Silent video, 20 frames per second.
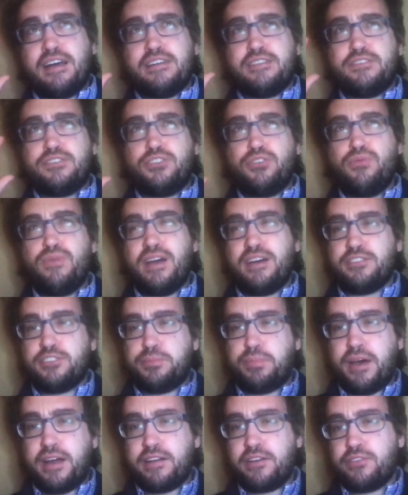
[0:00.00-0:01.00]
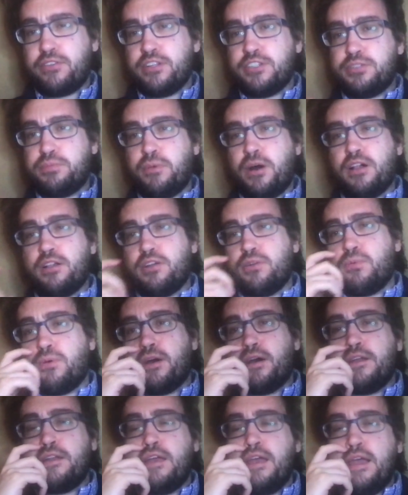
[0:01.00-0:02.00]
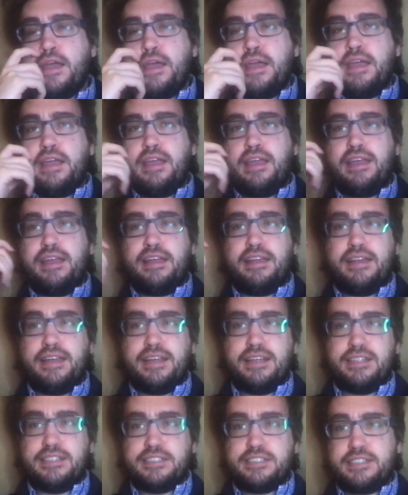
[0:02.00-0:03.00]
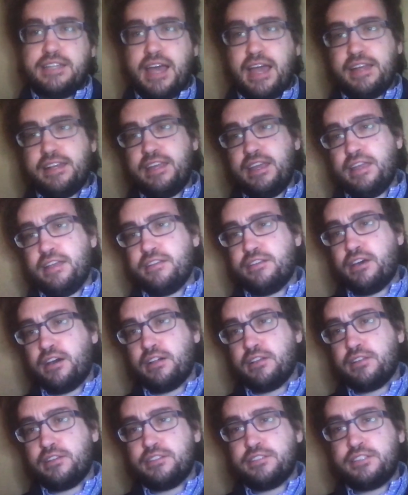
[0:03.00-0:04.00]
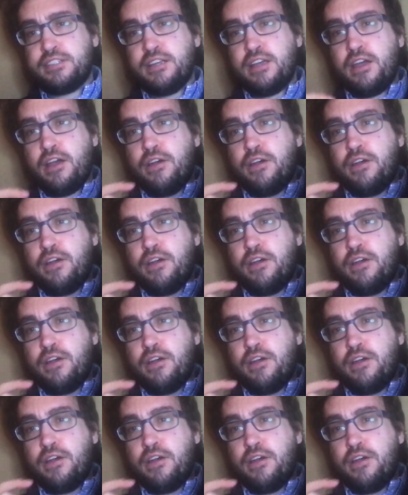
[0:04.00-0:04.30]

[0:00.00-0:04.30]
2 ounce bottle, the smaller one, it is $98.